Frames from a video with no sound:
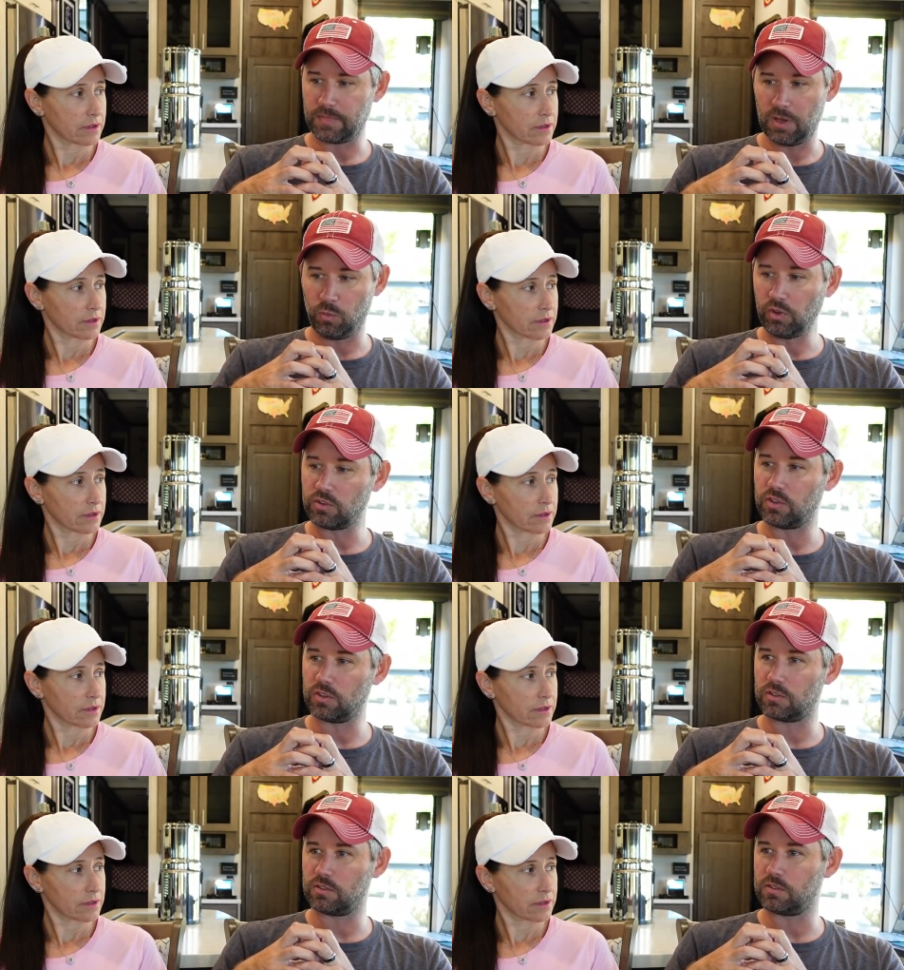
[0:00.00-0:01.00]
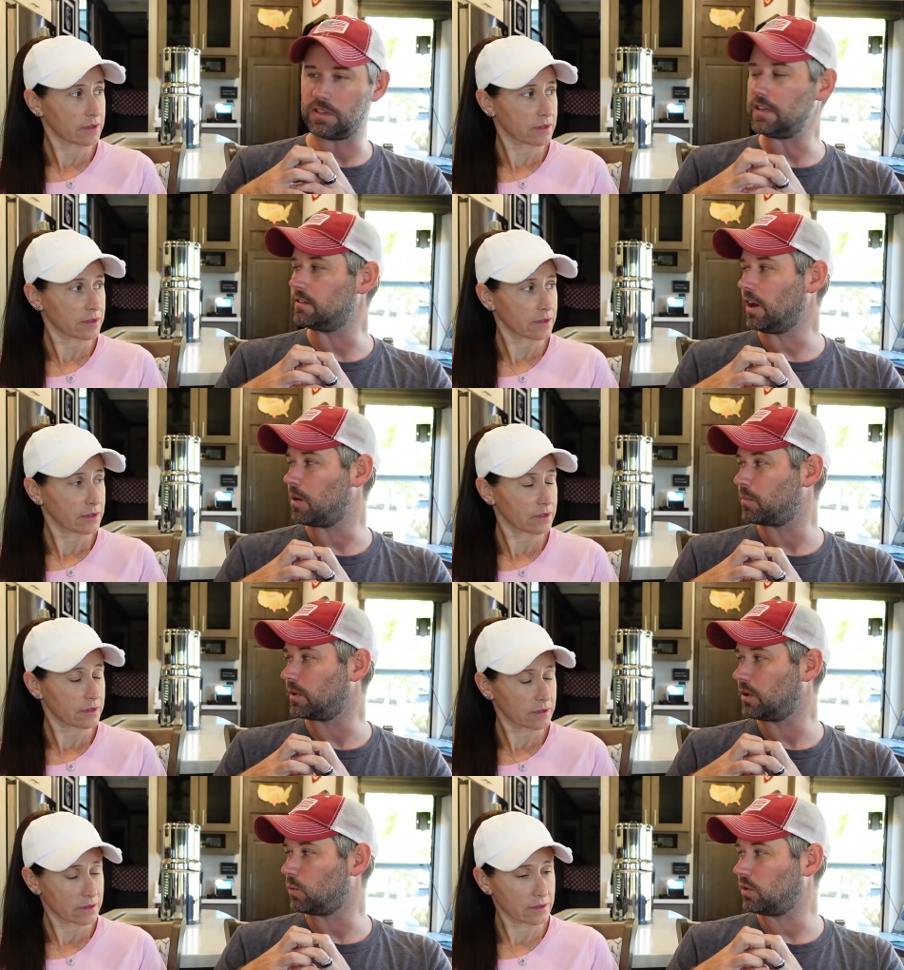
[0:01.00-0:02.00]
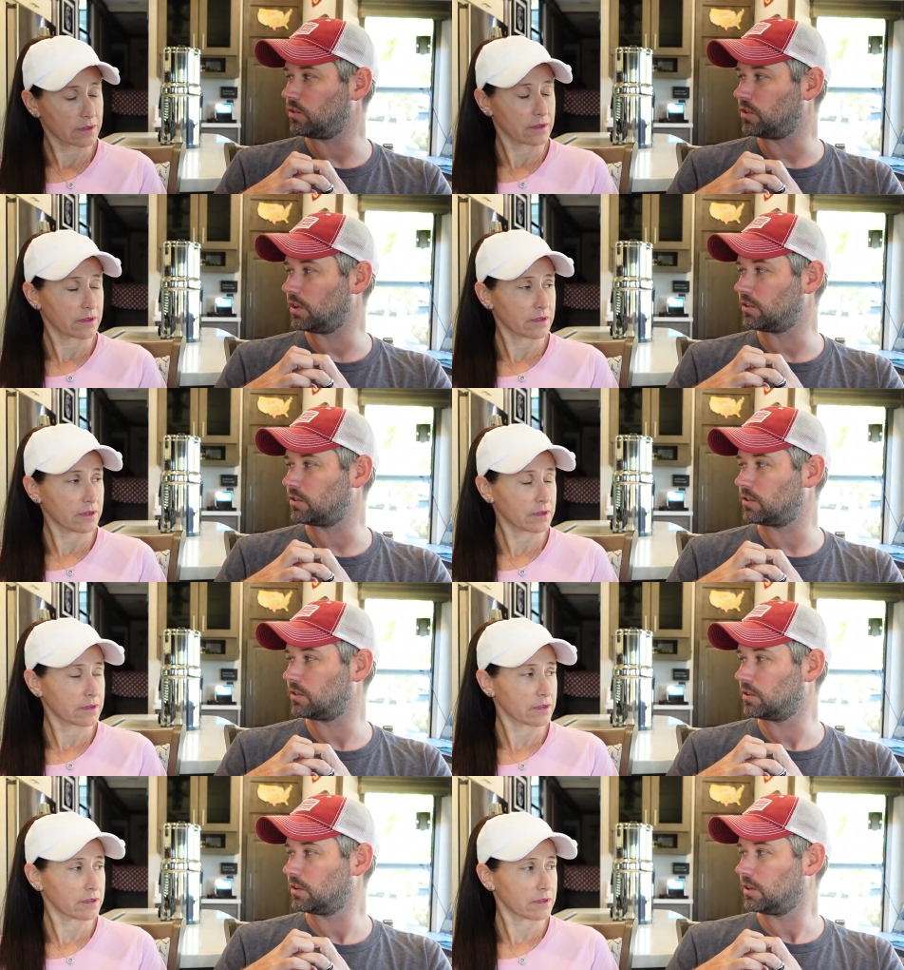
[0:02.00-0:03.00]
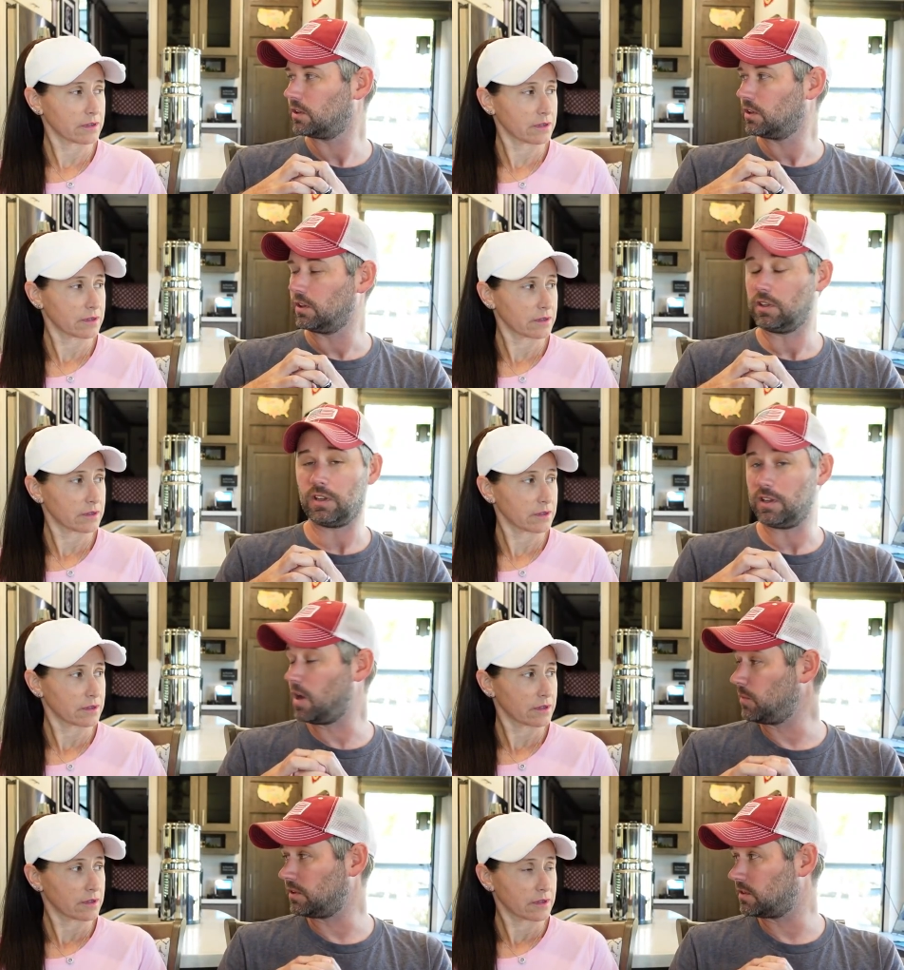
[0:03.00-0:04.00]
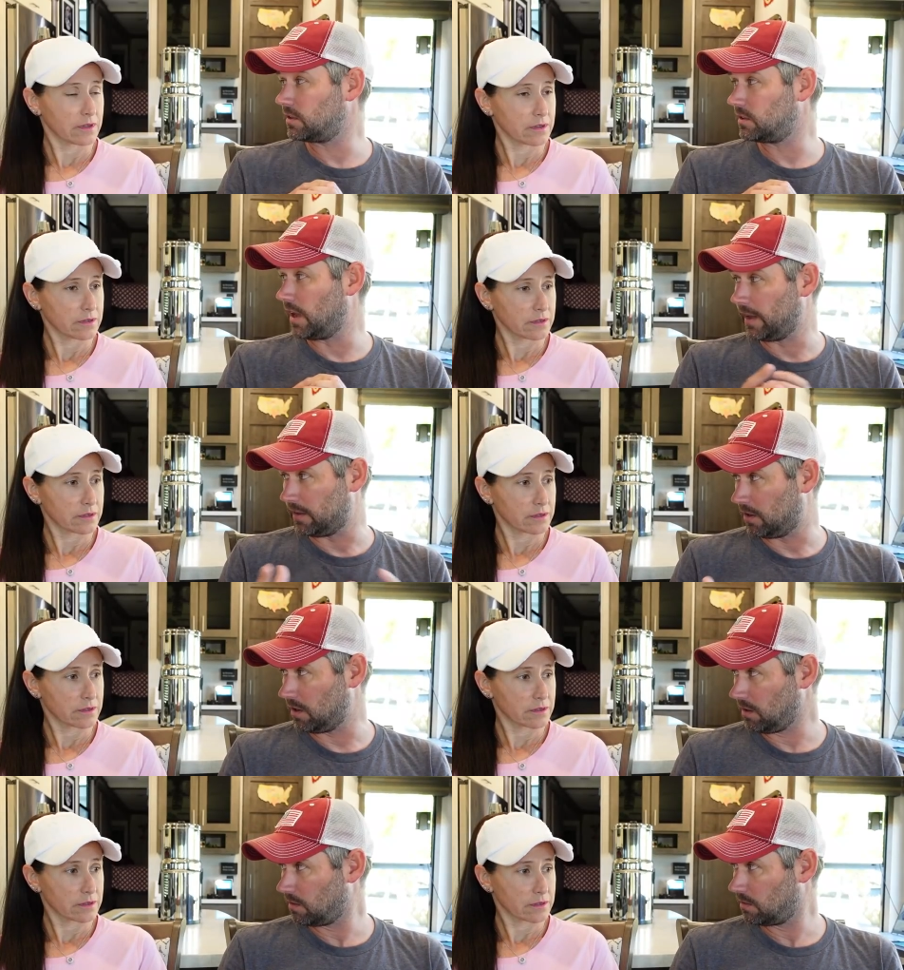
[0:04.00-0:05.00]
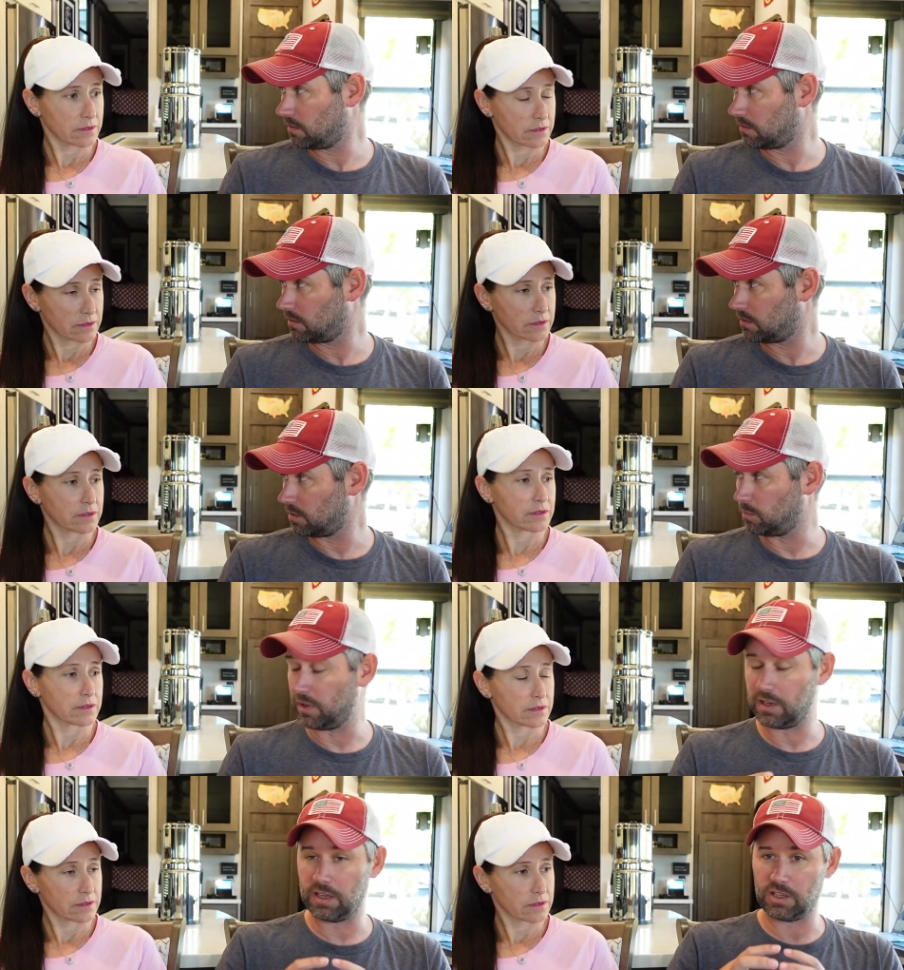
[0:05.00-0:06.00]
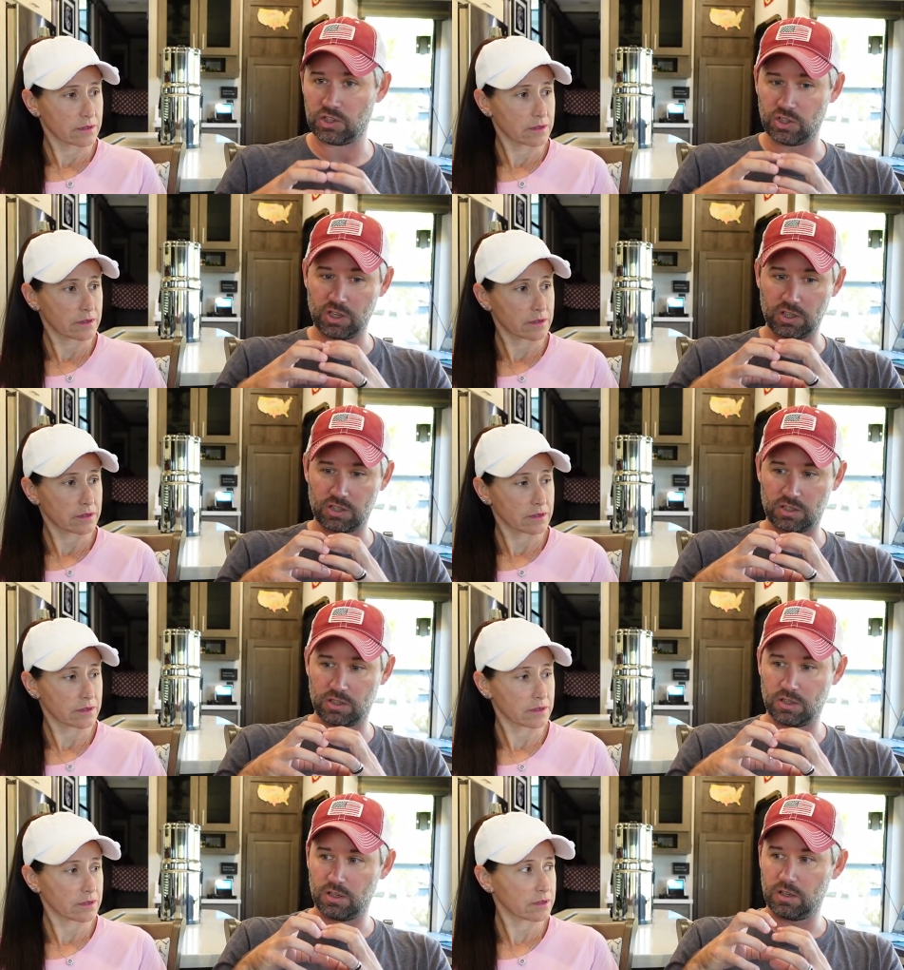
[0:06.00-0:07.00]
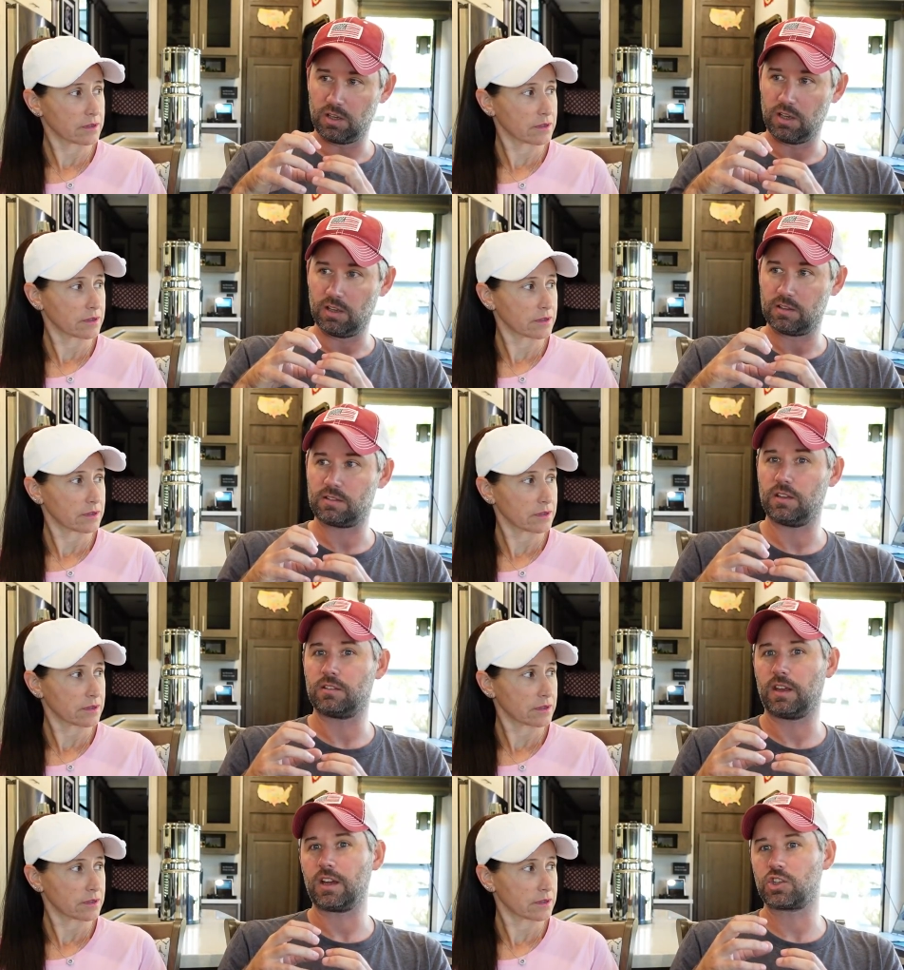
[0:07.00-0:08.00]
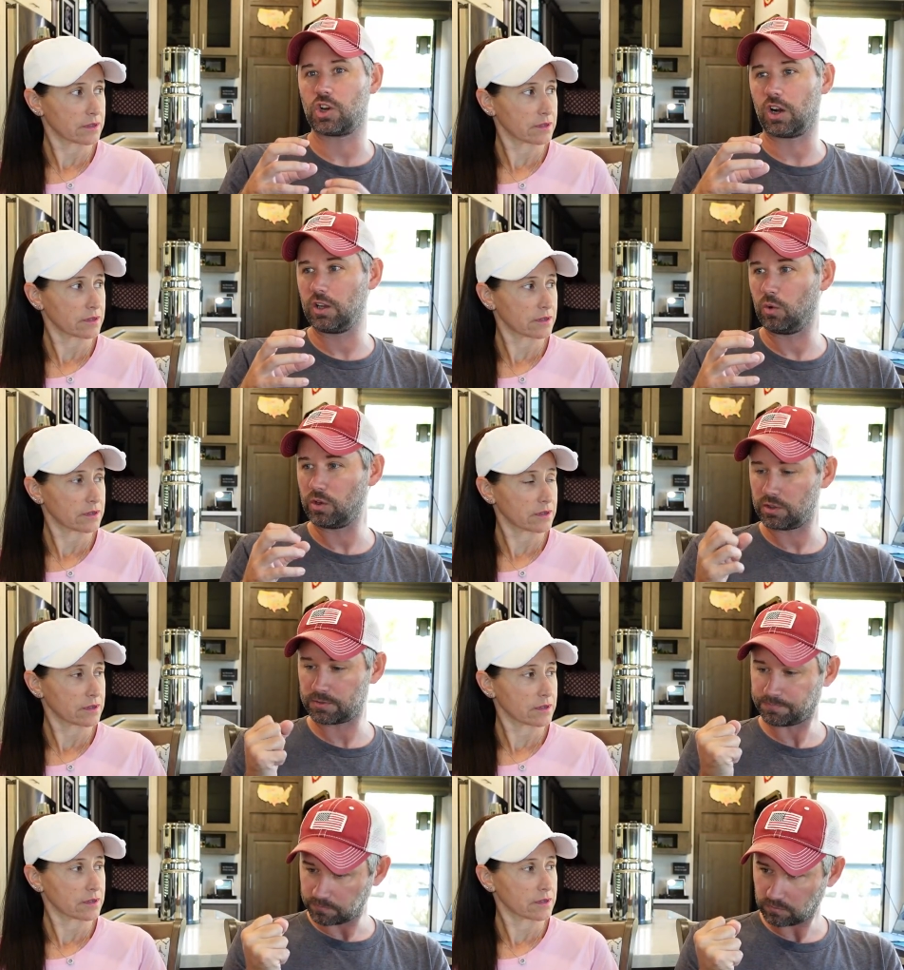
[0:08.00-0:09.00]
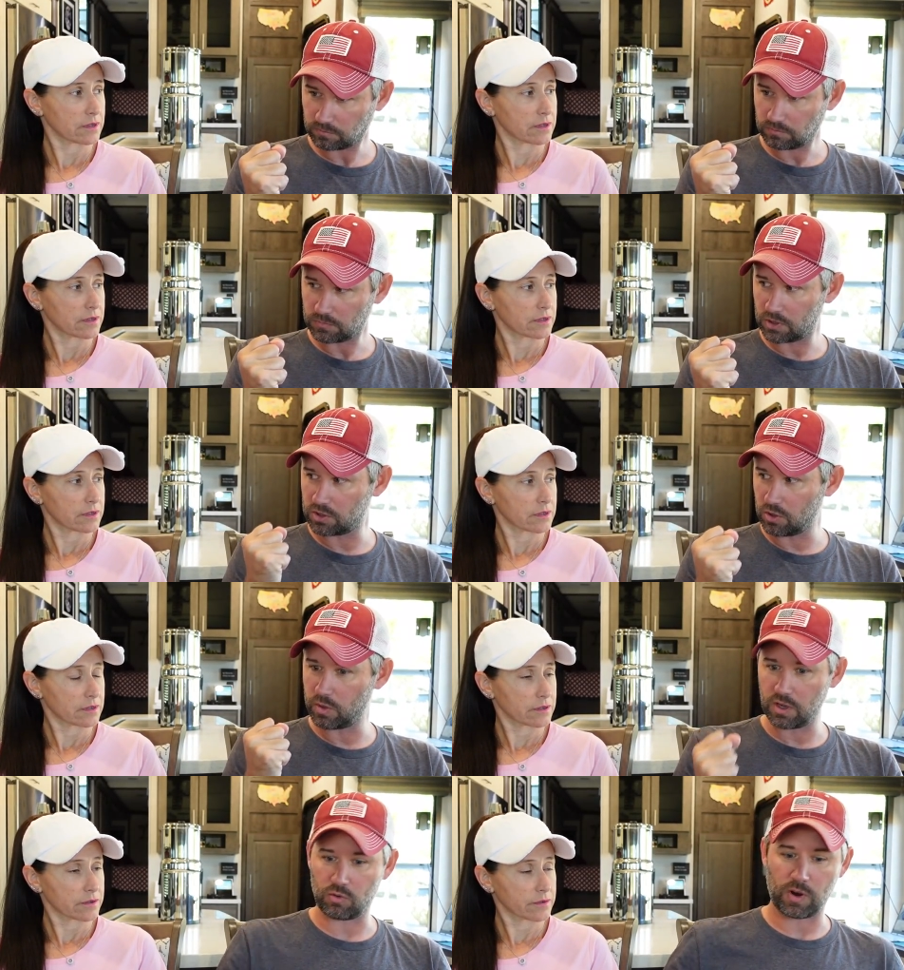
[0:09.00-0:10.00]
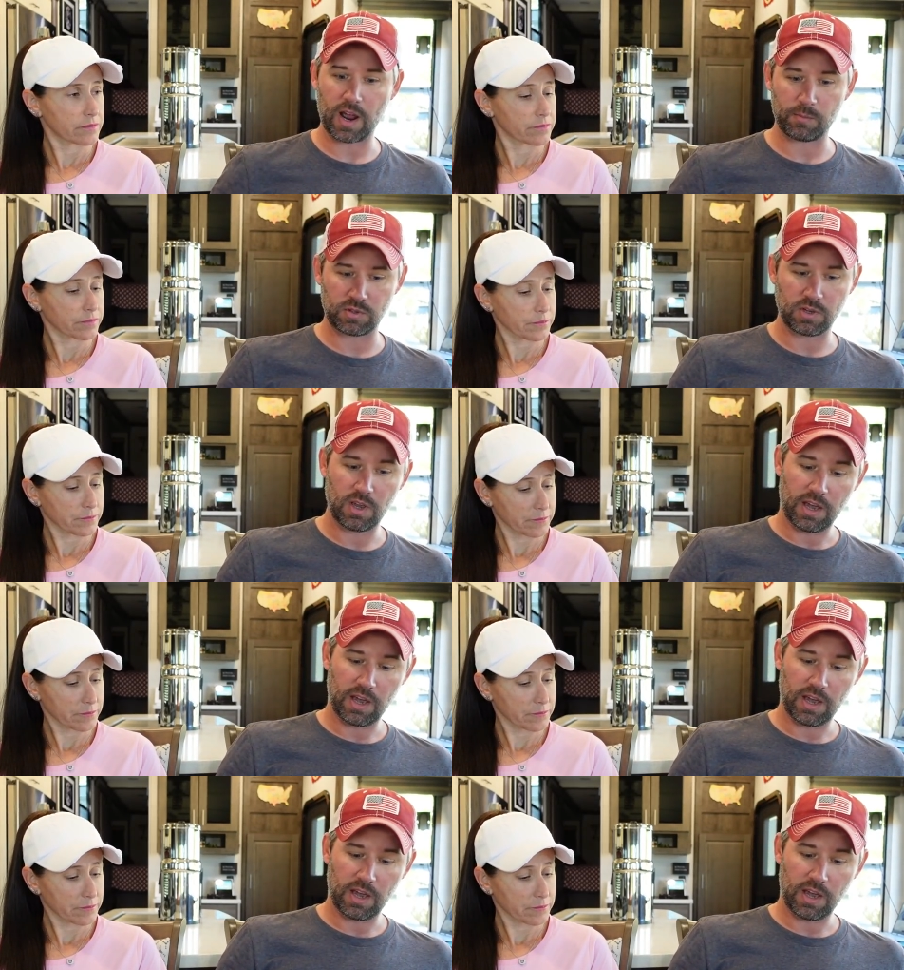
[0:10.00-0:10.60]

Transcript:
Speaker 1: It will just seize up. It will just, the numbness is not there, but it just, it's like a Charlie horse. So it grabs,